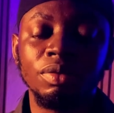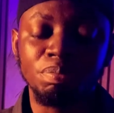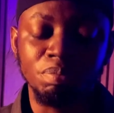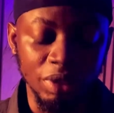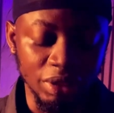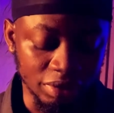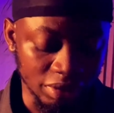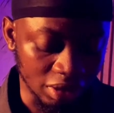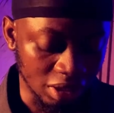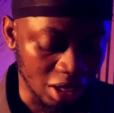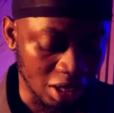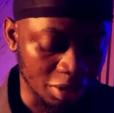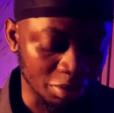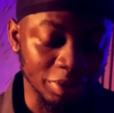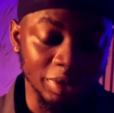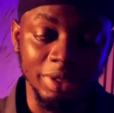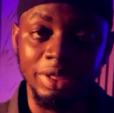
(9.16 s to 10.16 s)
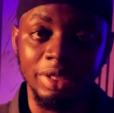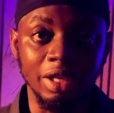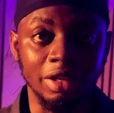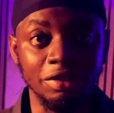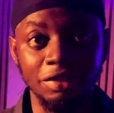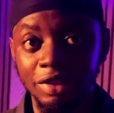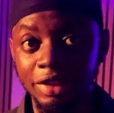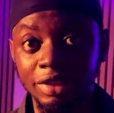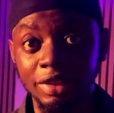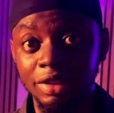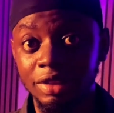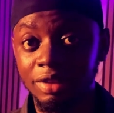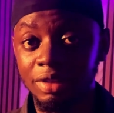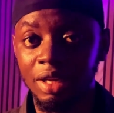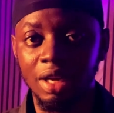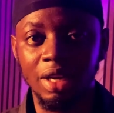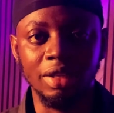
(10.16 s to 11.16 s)
Pixellab interface,
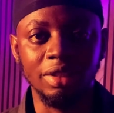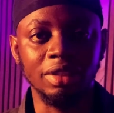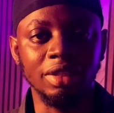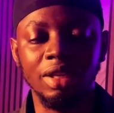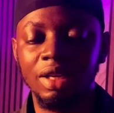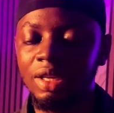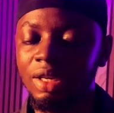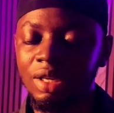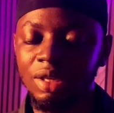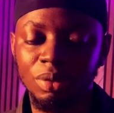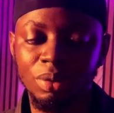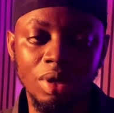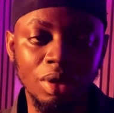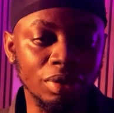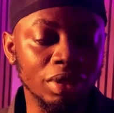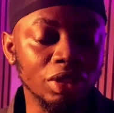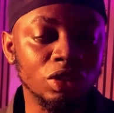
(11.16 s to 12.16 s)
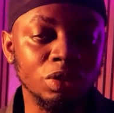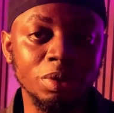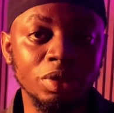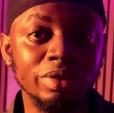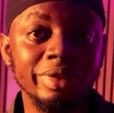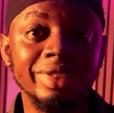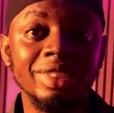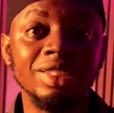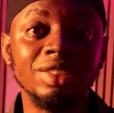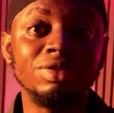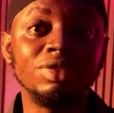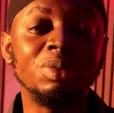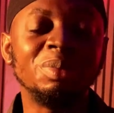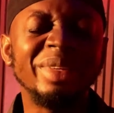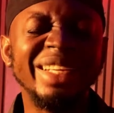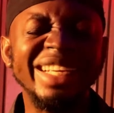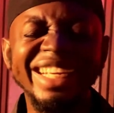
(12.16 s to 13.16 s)
and we are going to be doing it from
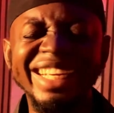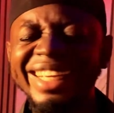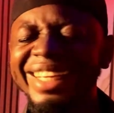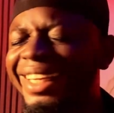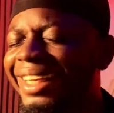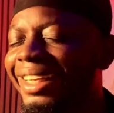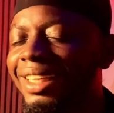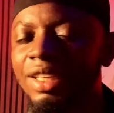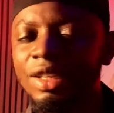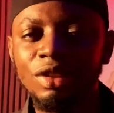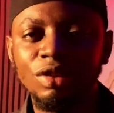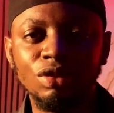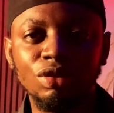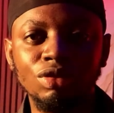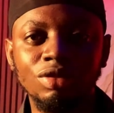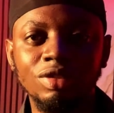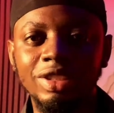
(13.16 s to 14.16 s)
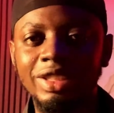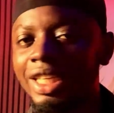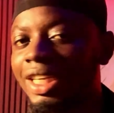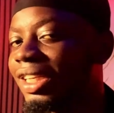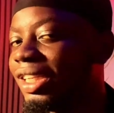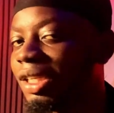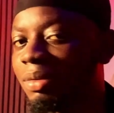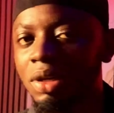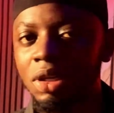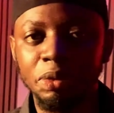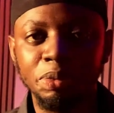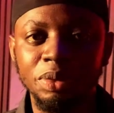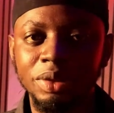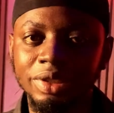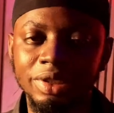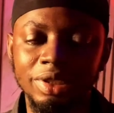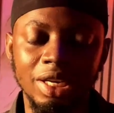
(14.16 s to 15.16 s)
A to Z about
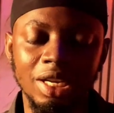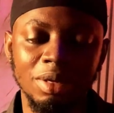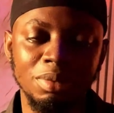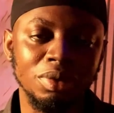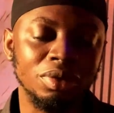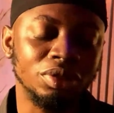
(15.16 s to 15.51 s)
Pixellab.